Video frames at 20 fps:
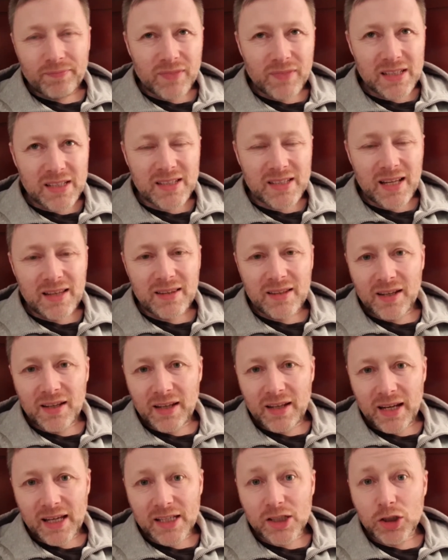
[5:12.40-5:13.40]

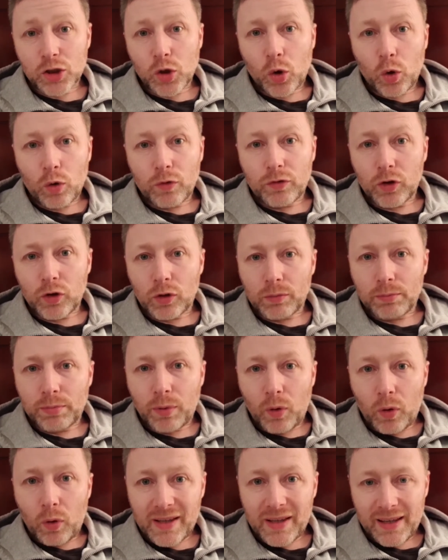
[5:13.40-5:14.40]
disintegration of your
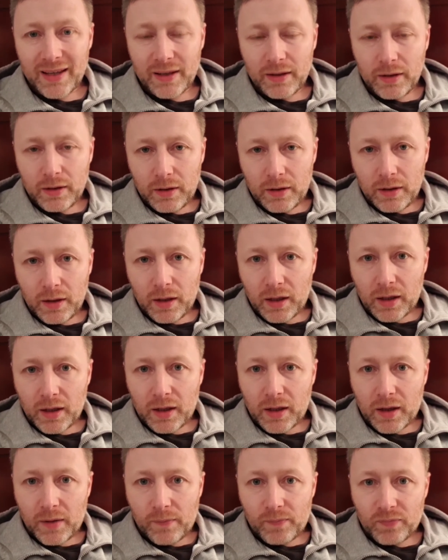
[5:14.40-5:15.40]
body,
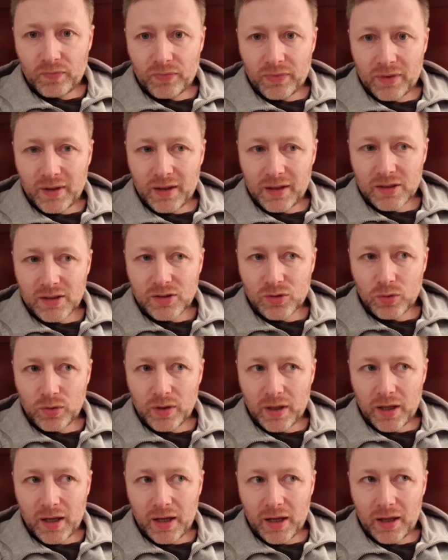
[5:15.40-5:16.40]
so
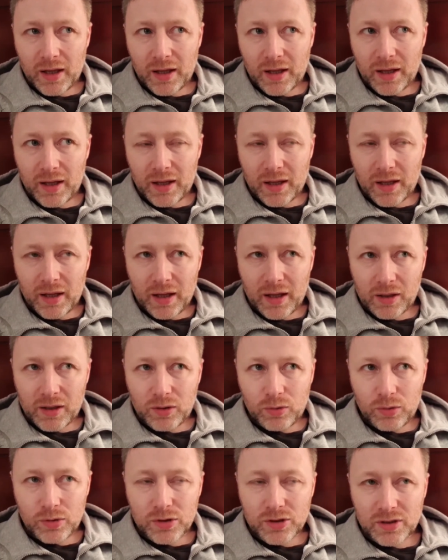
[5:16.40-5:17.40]
that it
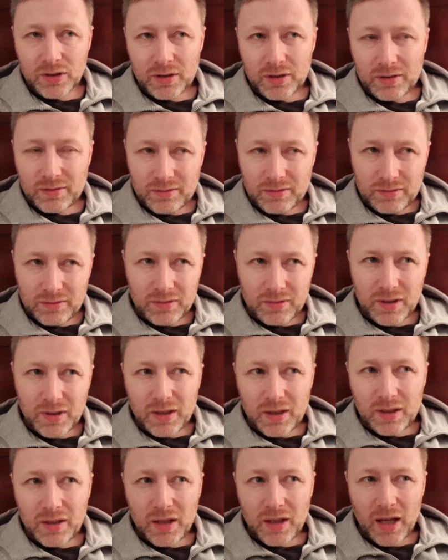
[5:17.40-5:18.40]
goes,
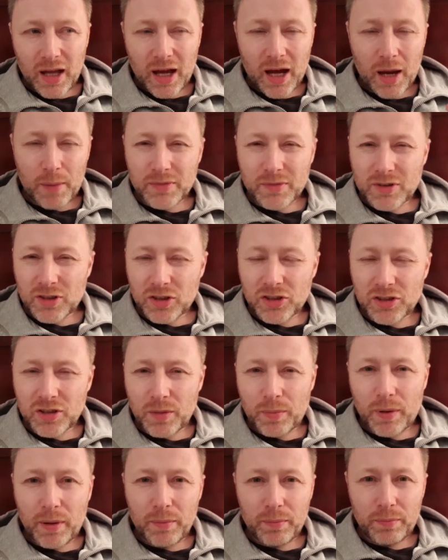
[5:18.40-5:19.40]
it happens just
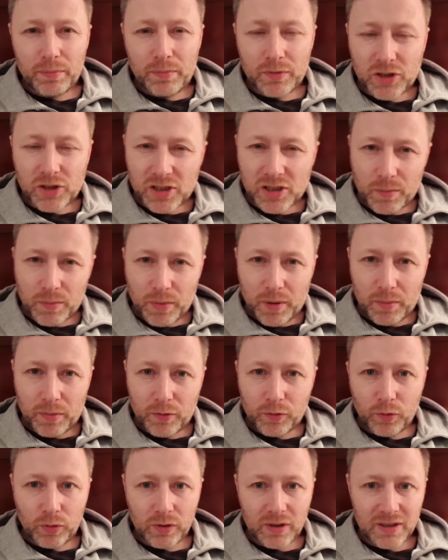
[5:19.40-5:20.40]
a bit
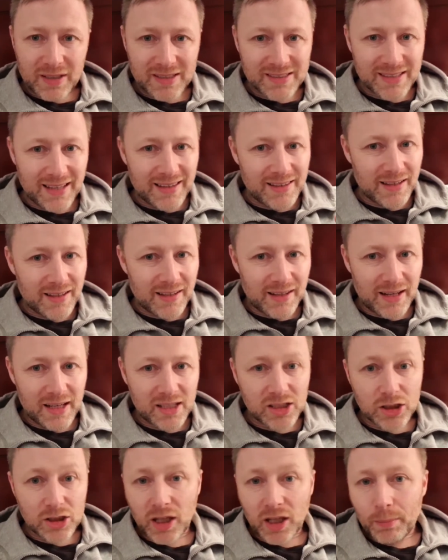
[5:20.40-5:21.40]
before the
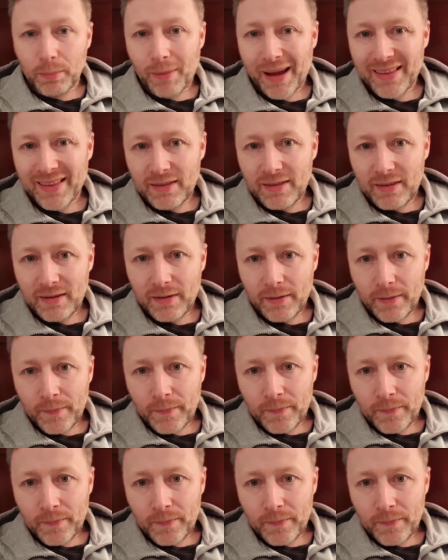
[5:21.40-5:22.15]
disintegration of your mind.